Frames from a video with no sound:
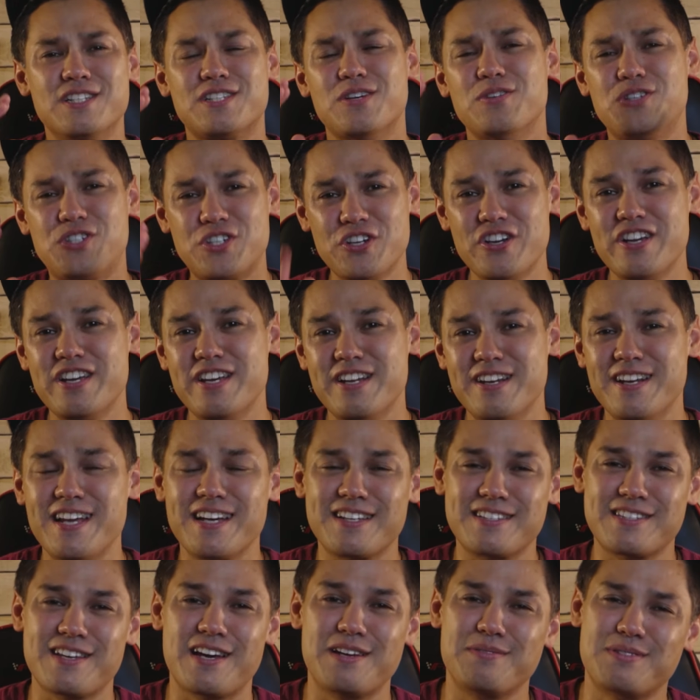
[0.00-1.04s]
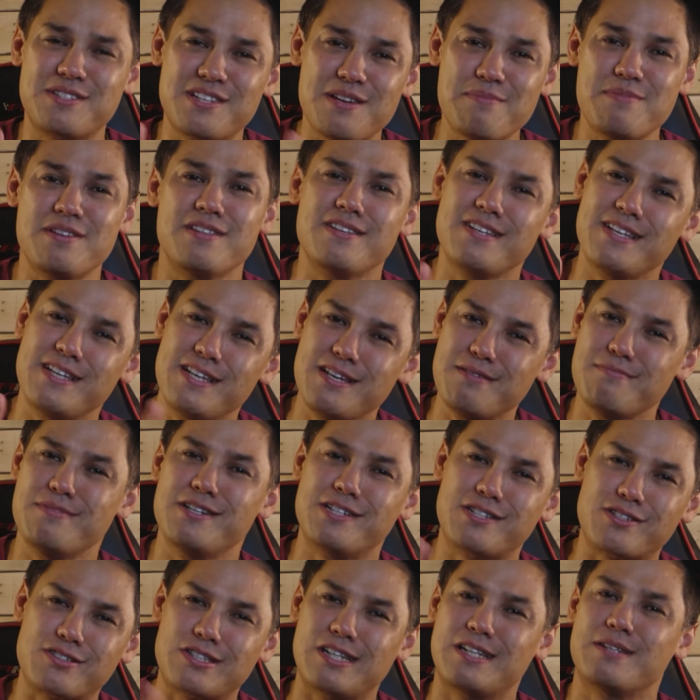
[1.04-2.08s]
So Zhiyun, next time send me the
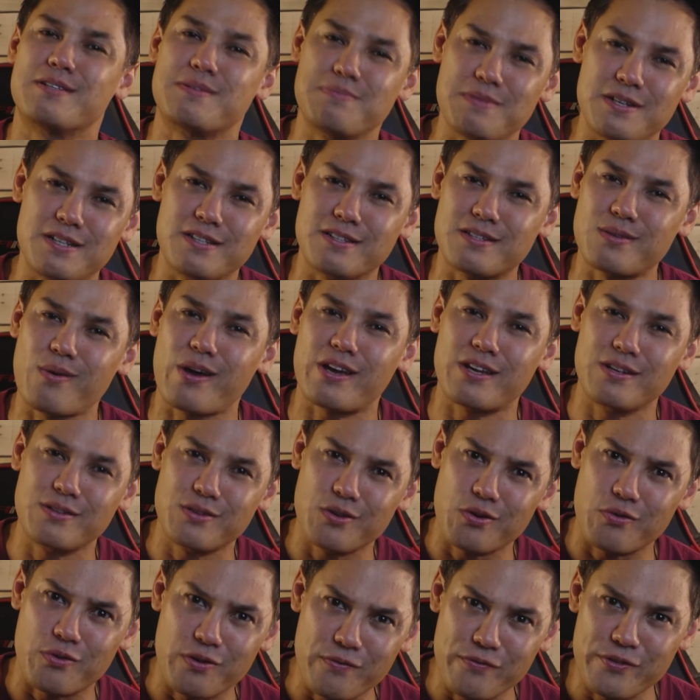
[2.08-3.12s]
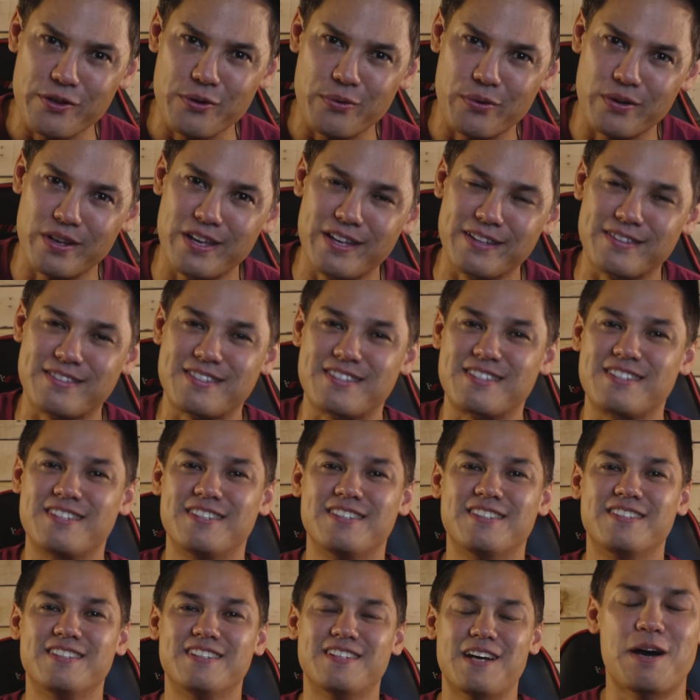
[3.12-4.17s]
image transmitter so I can do a review on it.
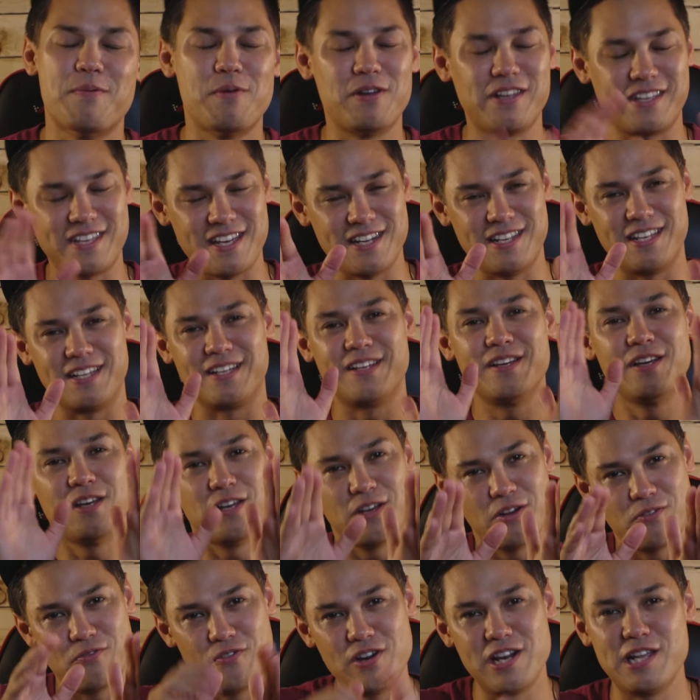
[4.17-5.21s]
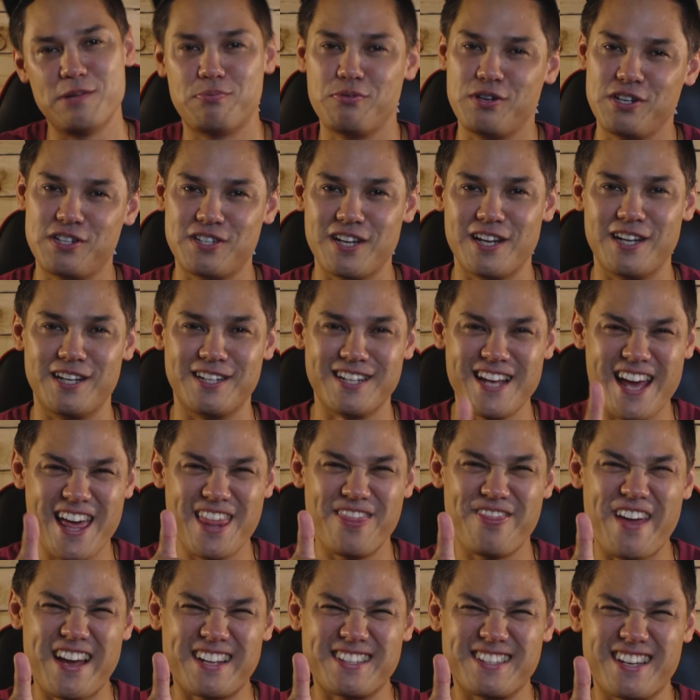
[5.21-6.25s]
I'm only kidding, really appreciate it.
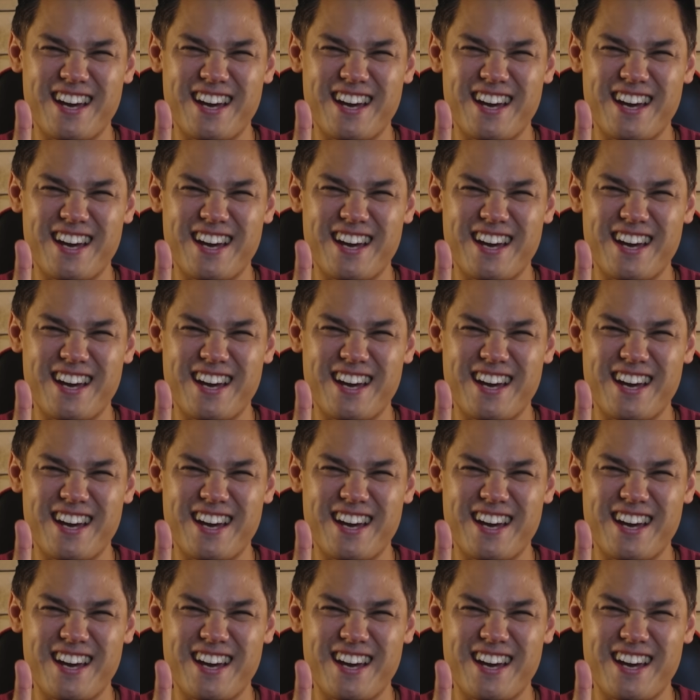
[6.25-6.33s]
Thanks